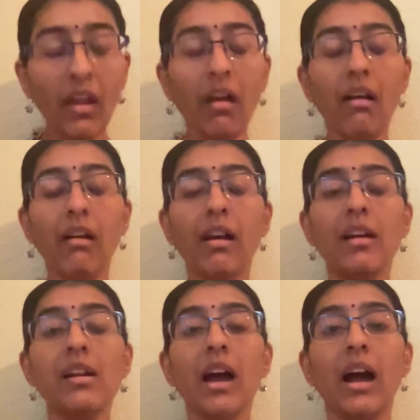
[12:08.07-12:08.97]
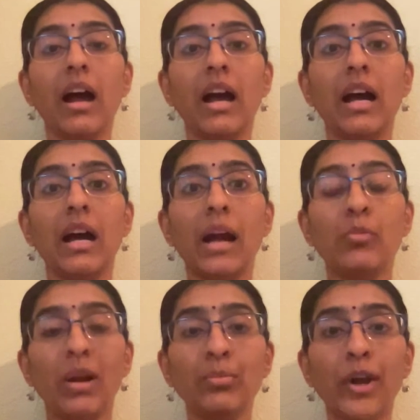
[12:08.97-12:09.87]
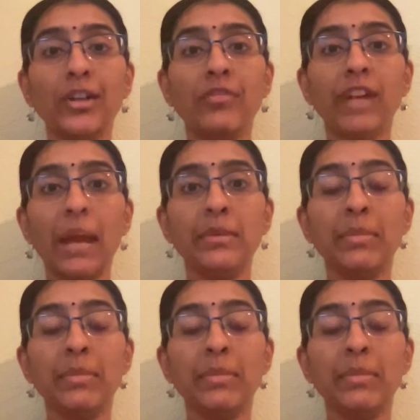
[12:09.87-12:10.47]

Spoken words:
at one point of time